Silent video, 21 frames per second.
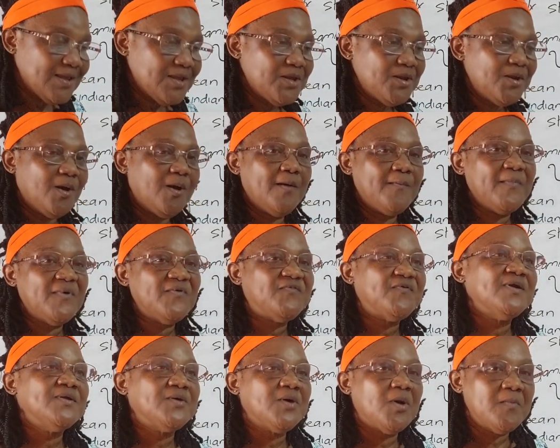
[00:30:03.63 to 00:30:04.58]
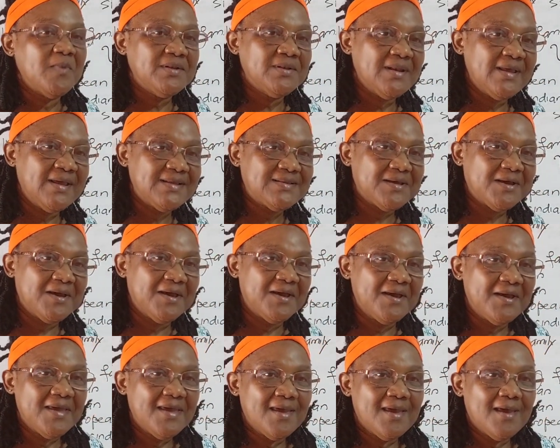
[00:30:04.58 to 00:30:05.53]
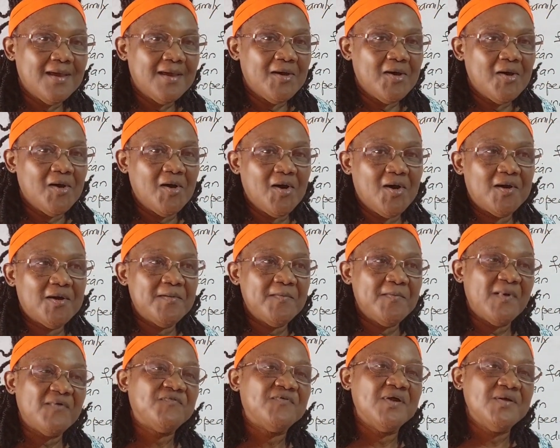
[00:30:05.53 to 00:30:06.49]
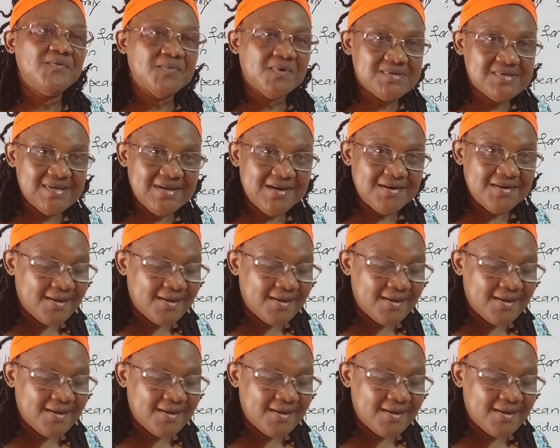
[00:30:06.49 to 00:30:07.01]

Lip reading: You know, my friend coming later, or my friend was here